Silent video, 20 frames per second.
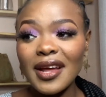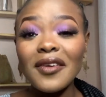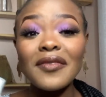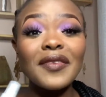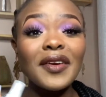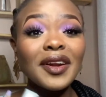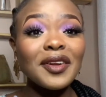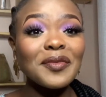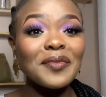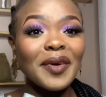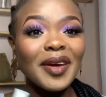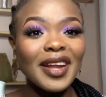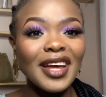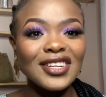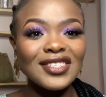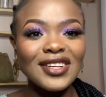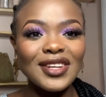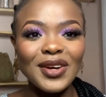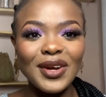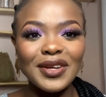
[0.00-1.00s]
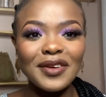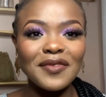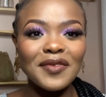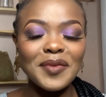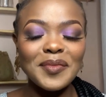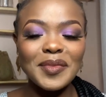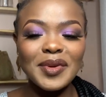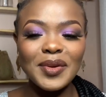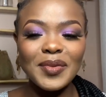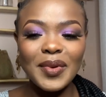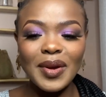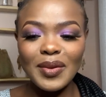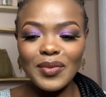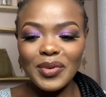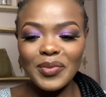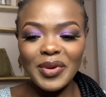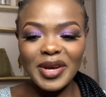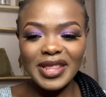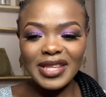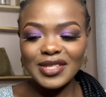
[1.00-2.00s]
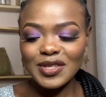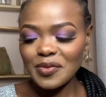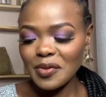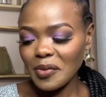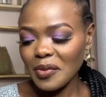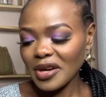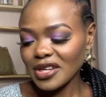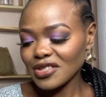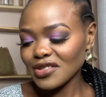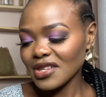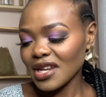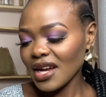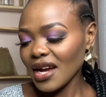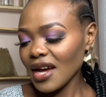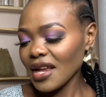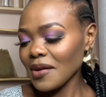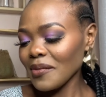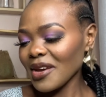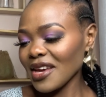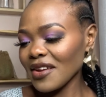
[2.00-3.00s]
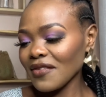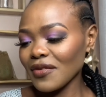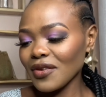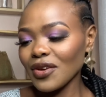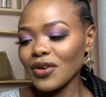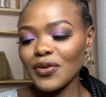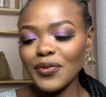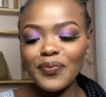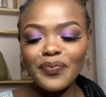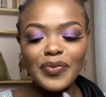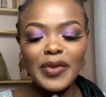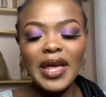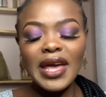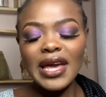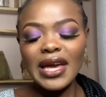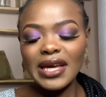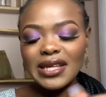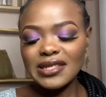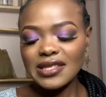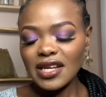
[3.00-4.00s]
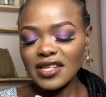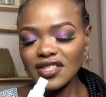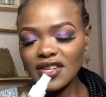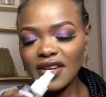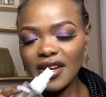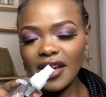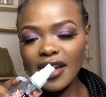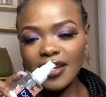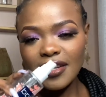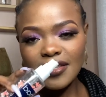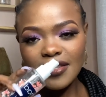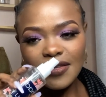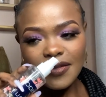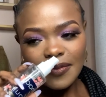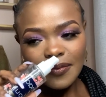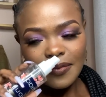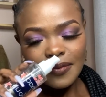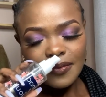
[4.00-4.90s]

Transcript: A friend of mine actually got it for me when we were in the supermarket. She was like, oh, let me get it for you. It's such a nice,